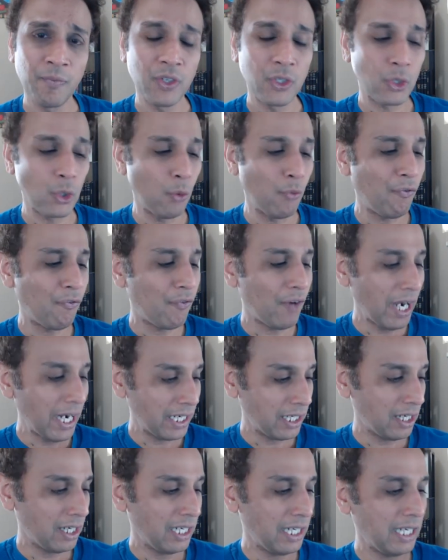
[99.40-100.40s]
So
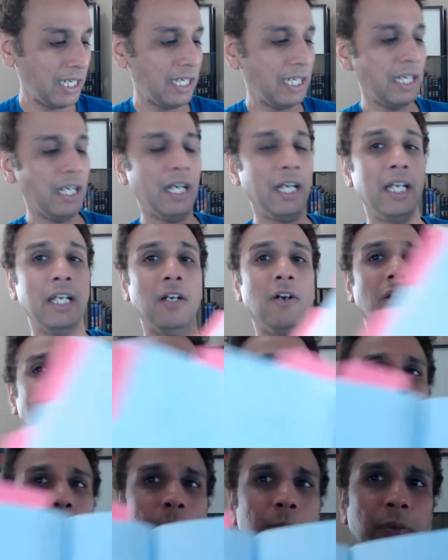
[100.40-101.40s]
finally, I
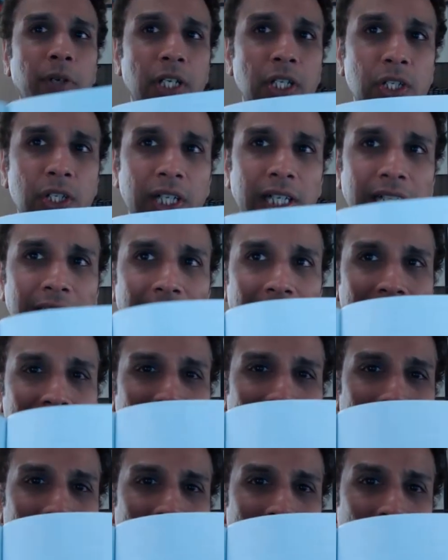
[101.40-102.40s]
also appreciate that
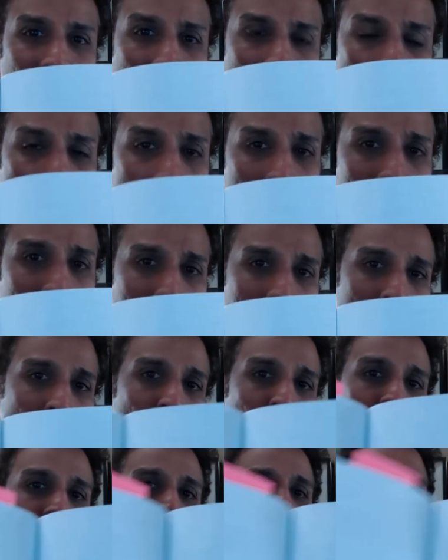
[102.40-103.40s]
they thought
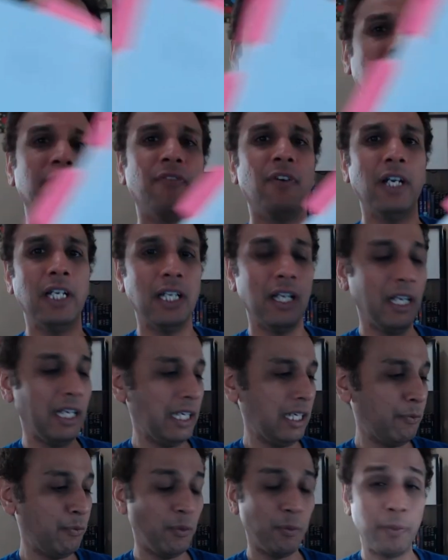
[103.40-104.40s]
about
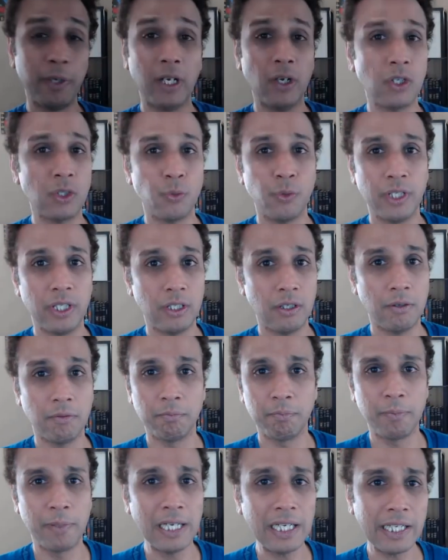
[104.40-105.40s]
finally, because we are
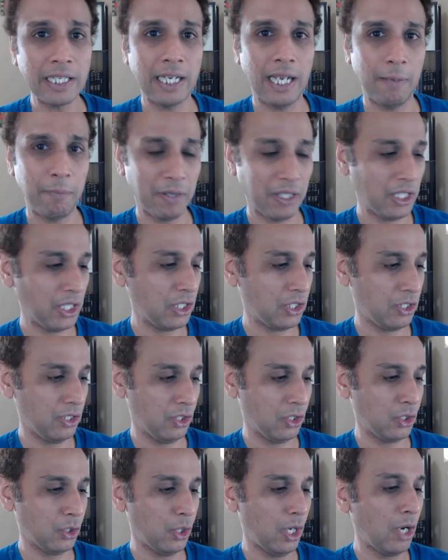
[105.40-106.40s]
building
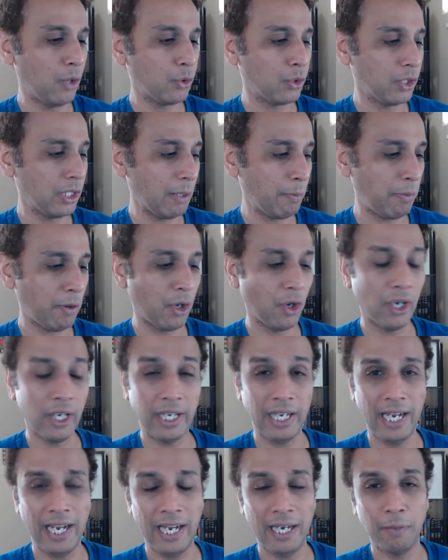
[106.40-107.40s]
applications, so how to
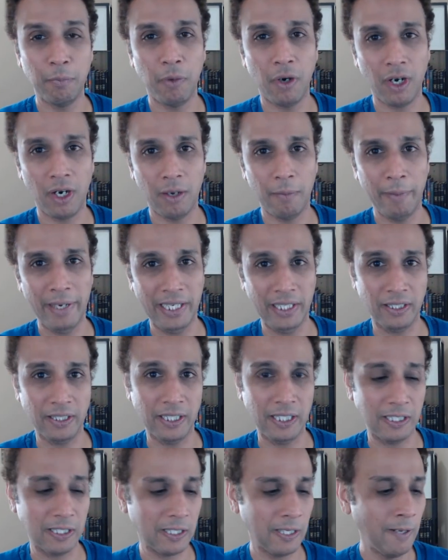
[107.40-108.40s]
deploy and model
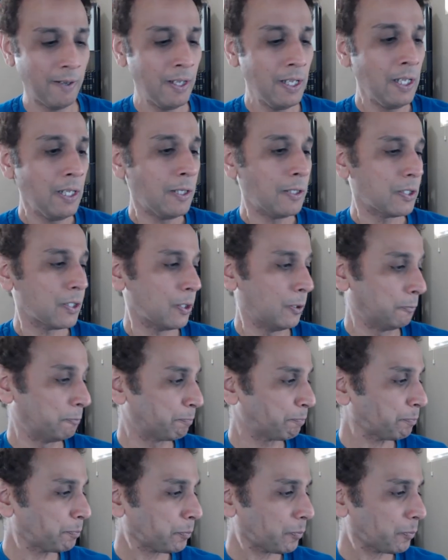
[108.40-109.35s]
maintenance. So